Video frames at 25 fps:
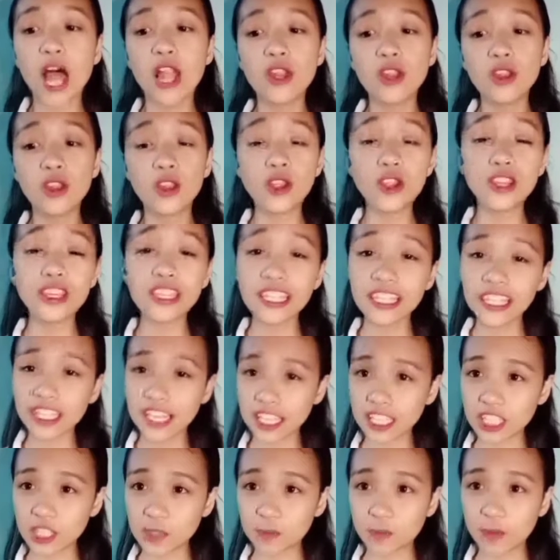learning
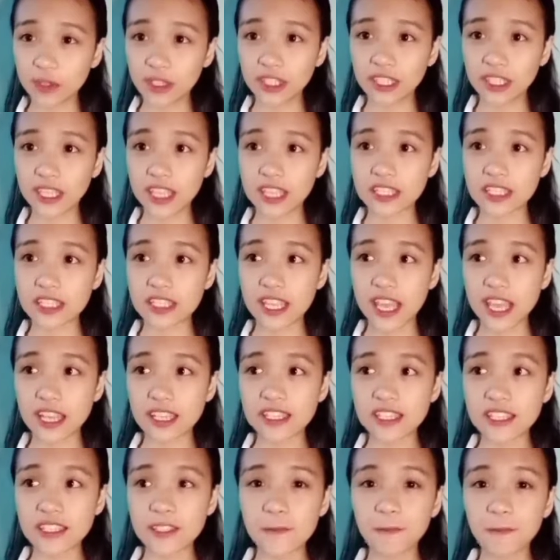
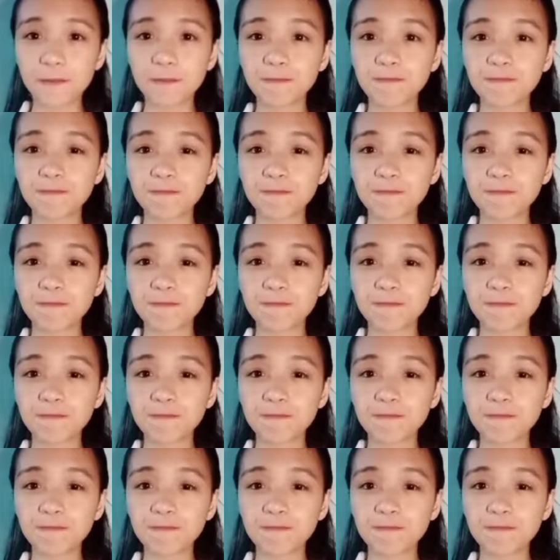experiences,